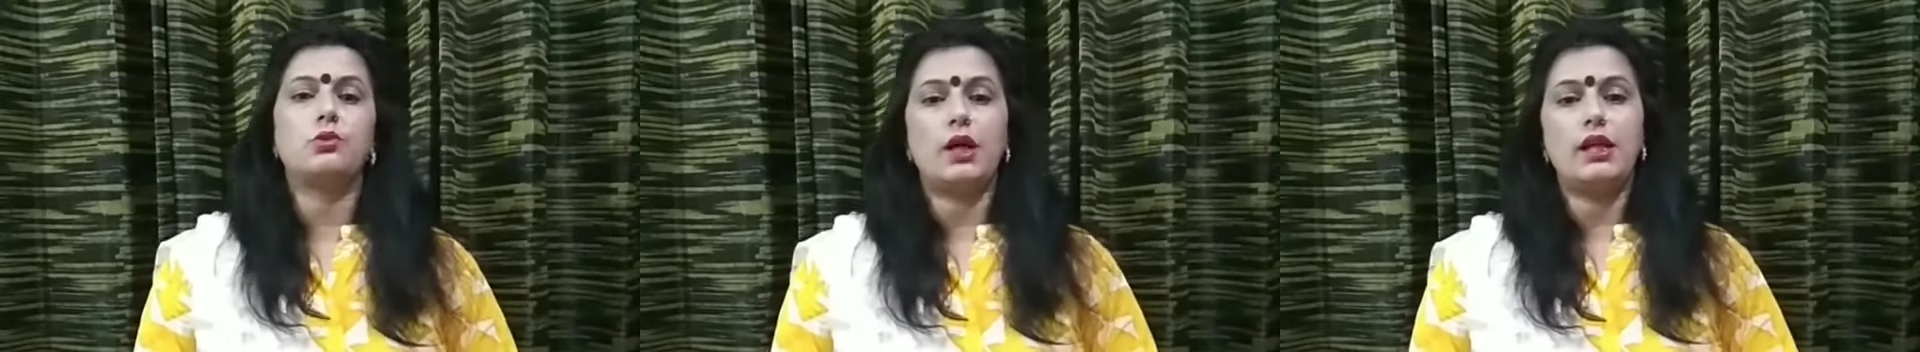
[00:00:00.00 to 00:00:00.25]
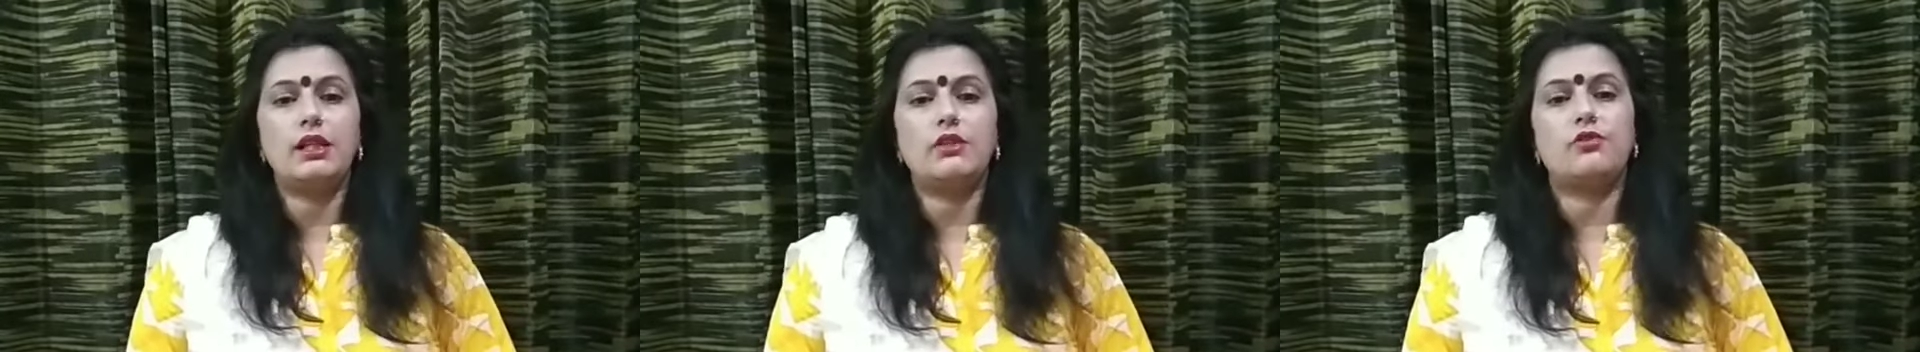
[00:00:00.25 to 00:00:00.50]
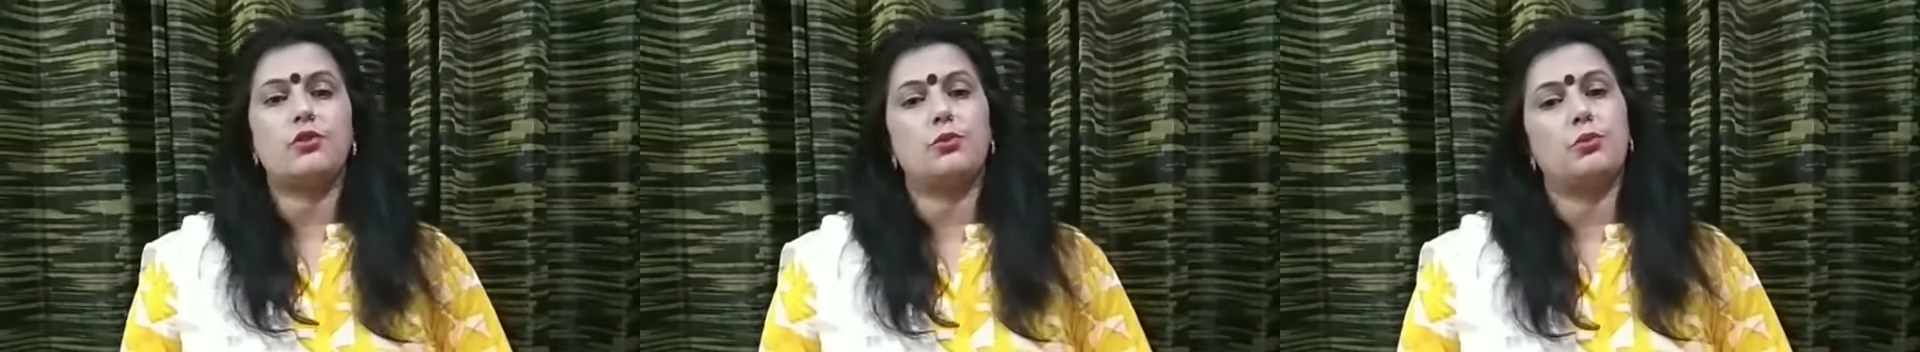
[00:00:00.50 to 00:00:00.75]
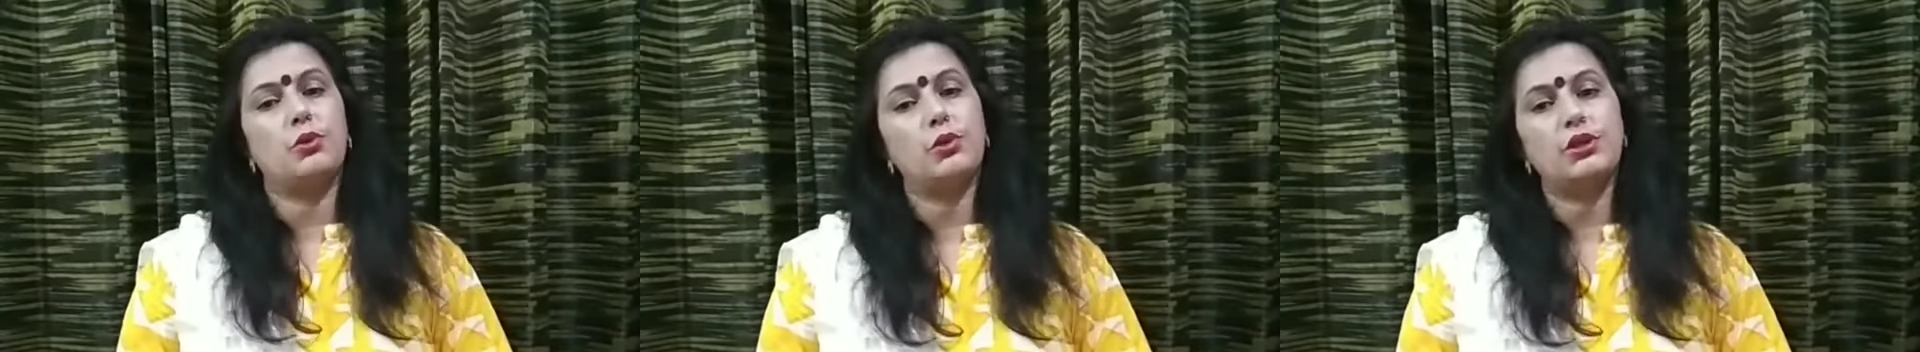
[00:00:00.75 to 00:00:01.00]
12
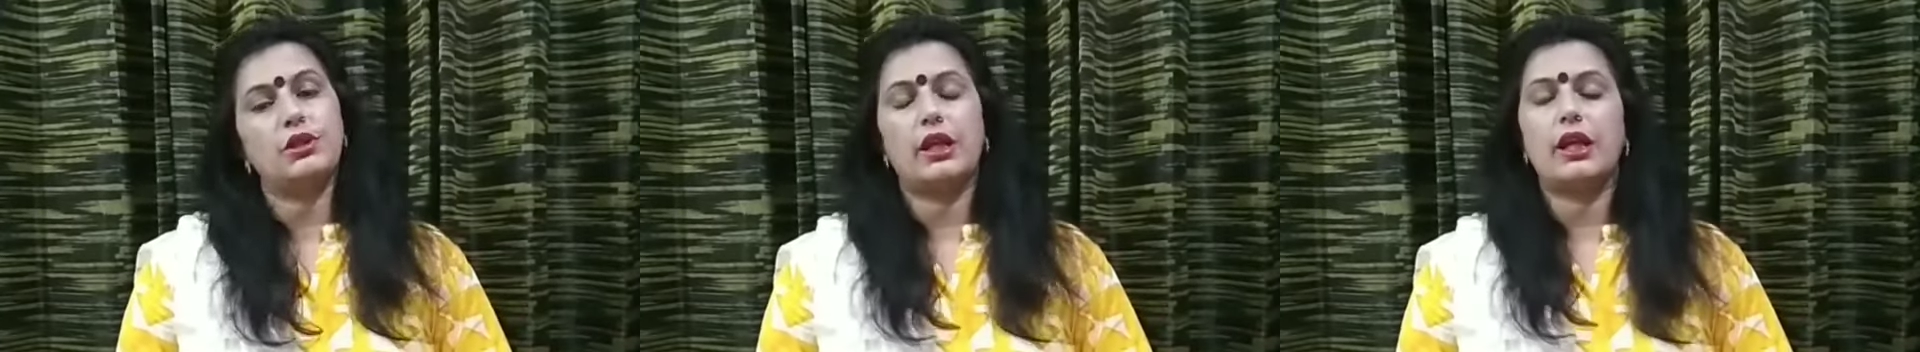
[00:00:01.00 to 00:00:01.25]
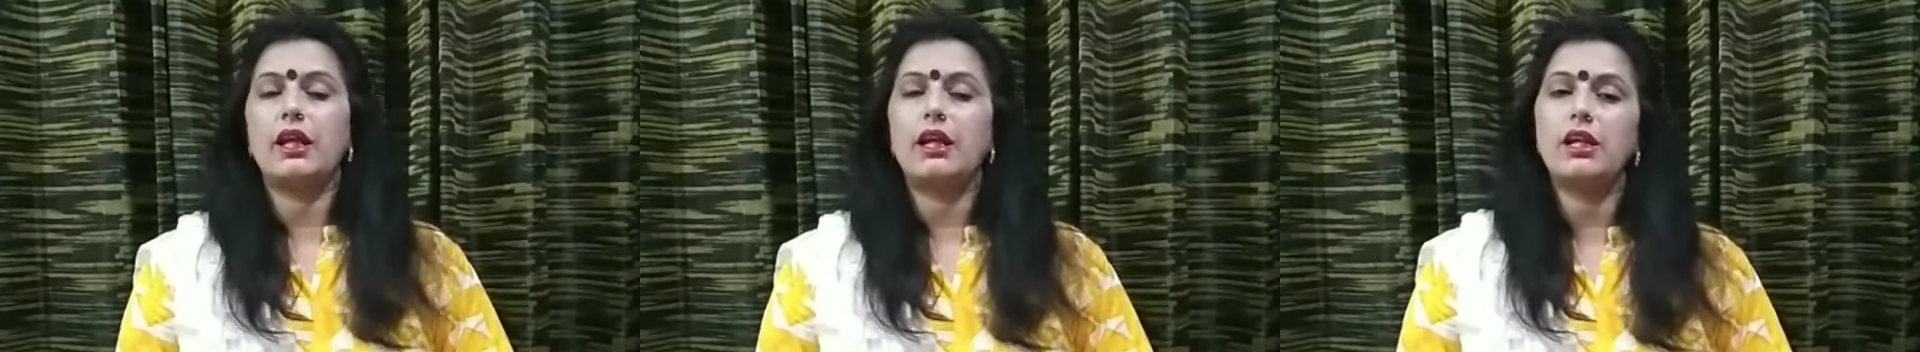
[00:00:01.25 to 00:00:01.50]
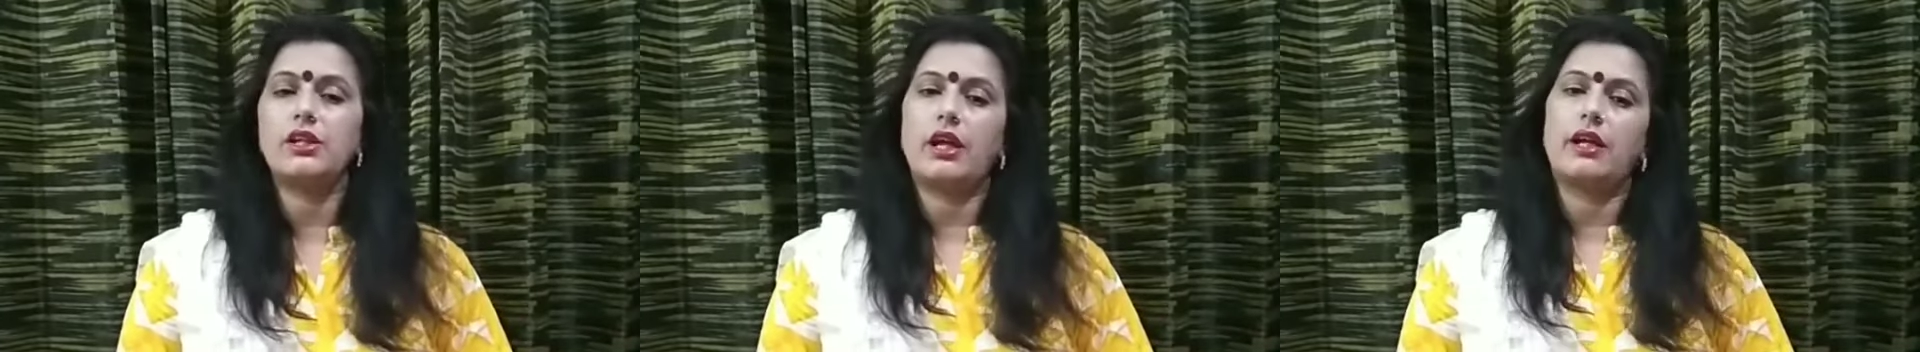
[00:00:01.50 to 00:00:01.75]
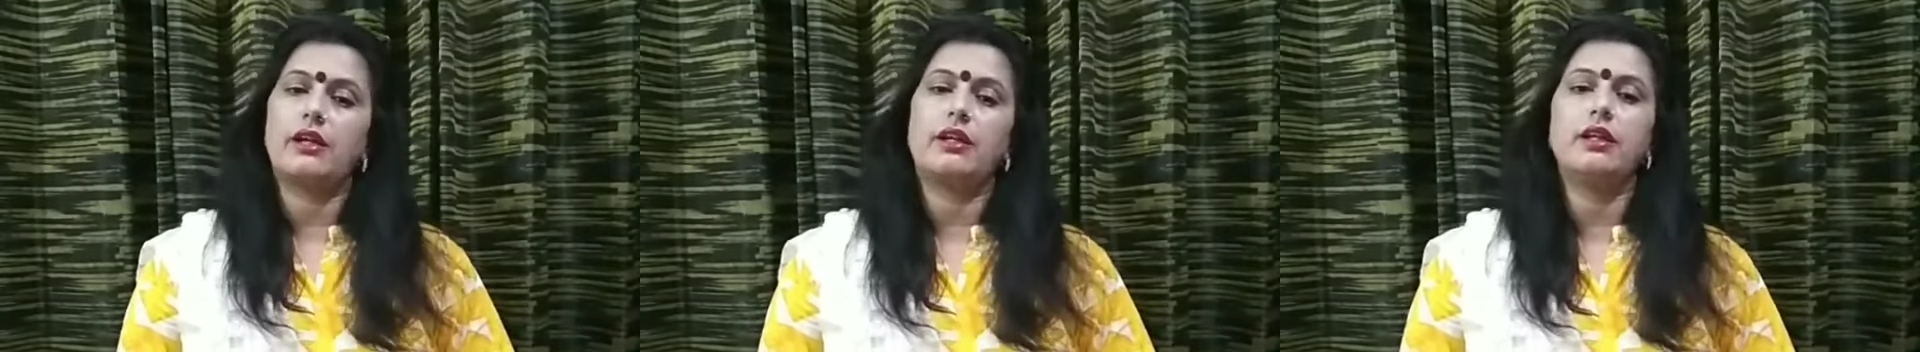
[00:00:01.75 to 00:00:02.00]
for both English
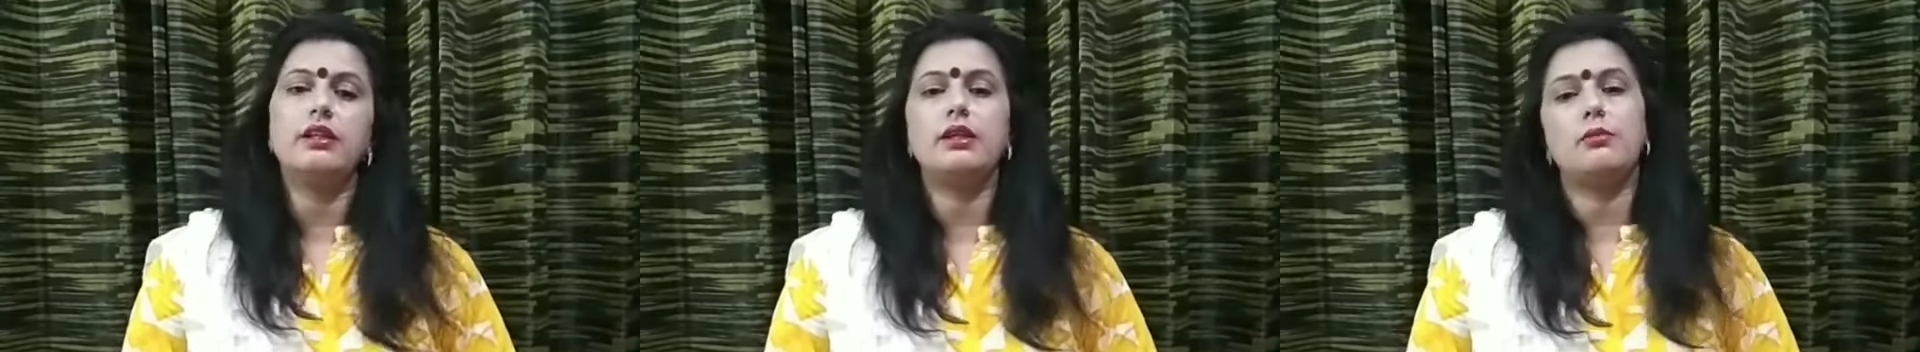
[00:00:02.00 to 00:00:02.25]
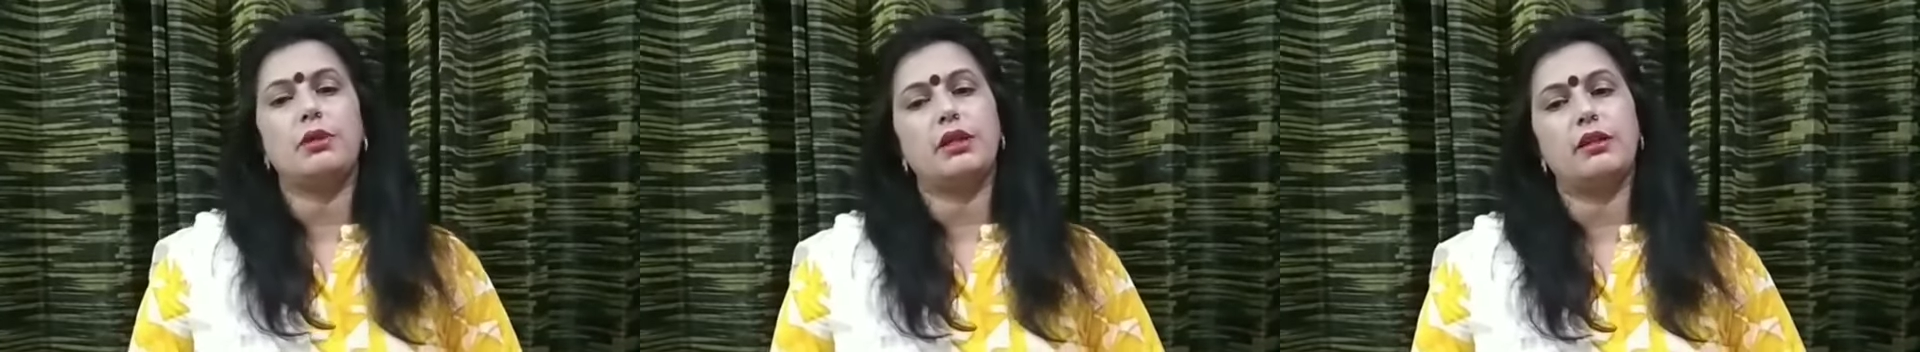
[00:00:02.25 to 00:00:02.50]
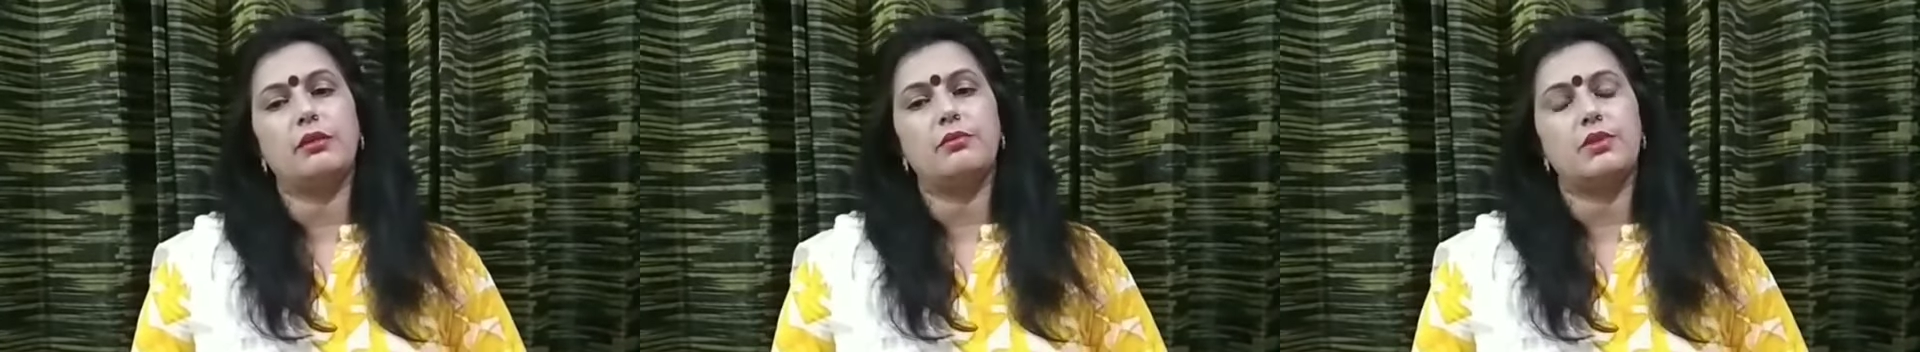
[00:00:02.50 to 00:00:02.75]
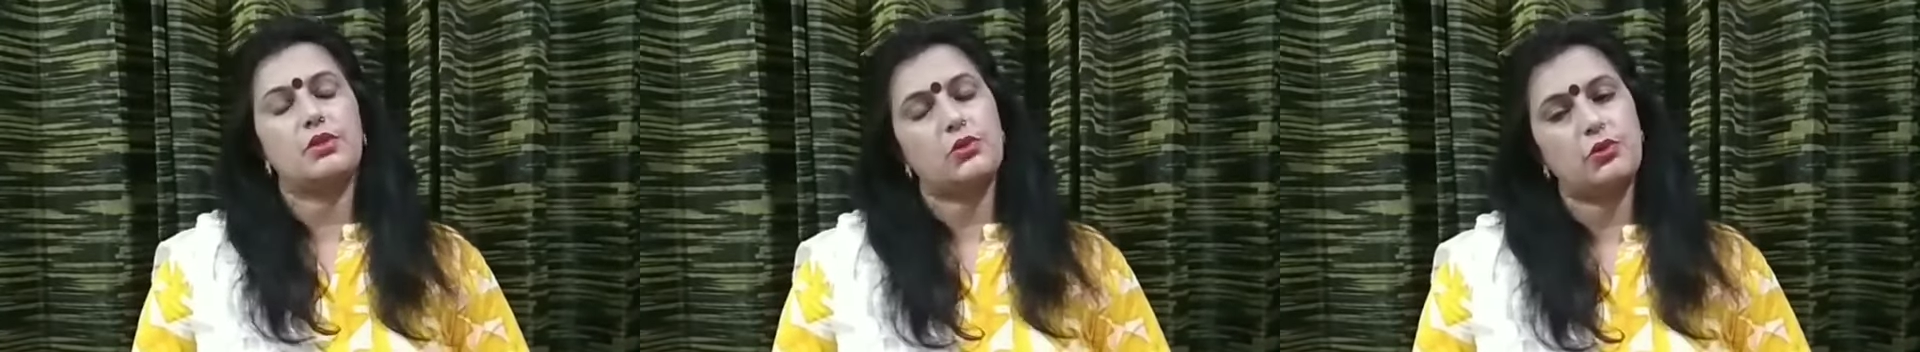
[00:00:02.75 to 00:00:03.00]
and Hindi
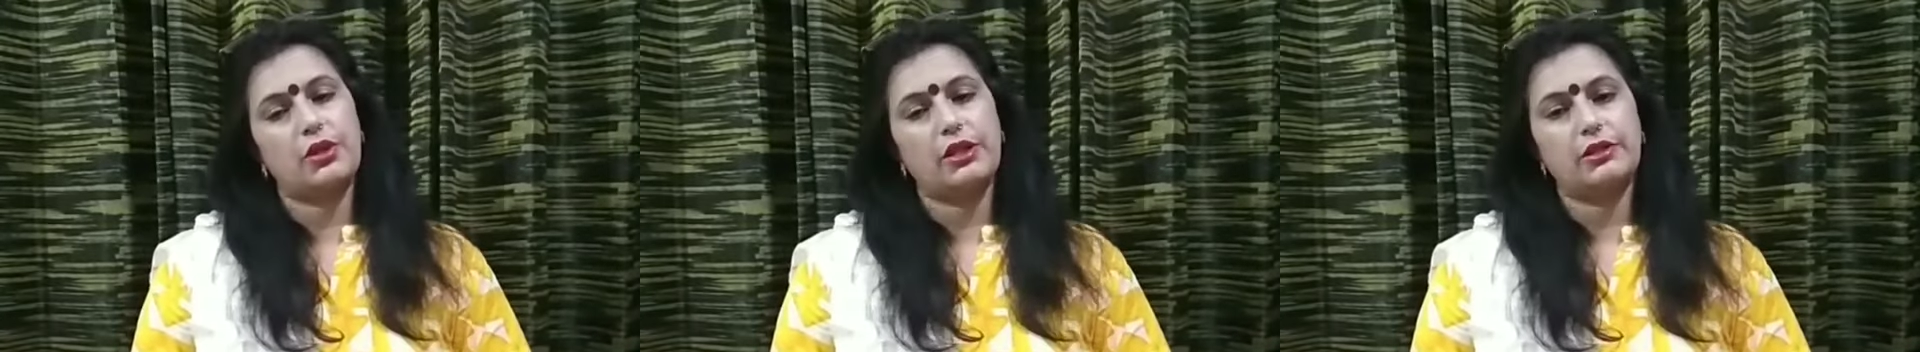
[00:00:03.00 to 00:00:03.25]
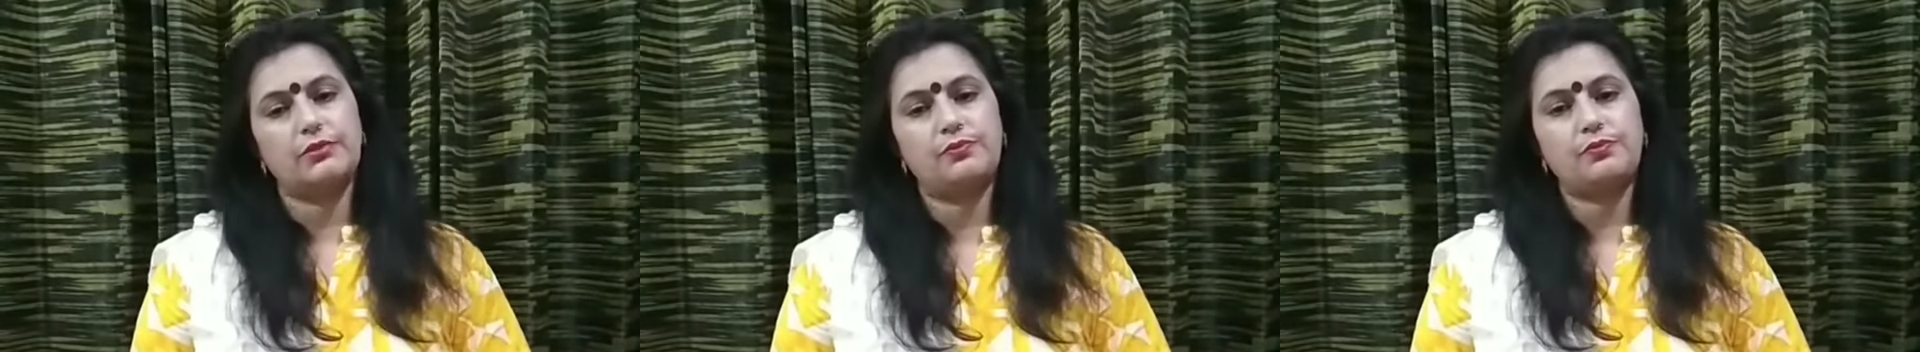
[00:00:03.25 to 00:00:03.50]
medium students.